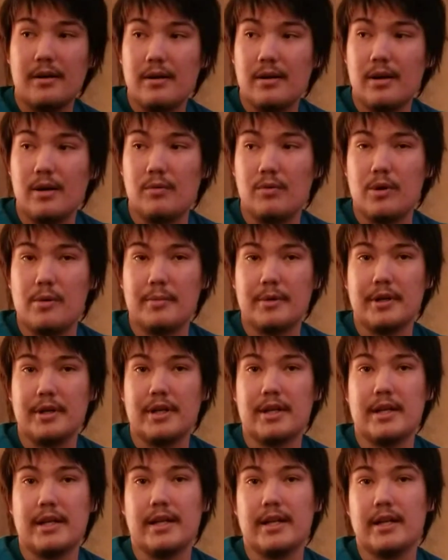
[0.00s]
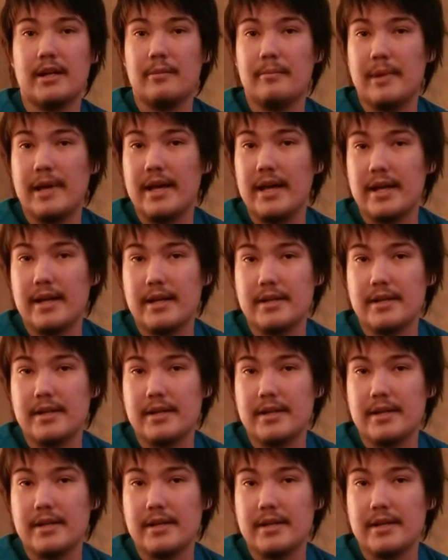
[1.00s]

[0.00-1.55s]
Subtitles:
A woman can hit a man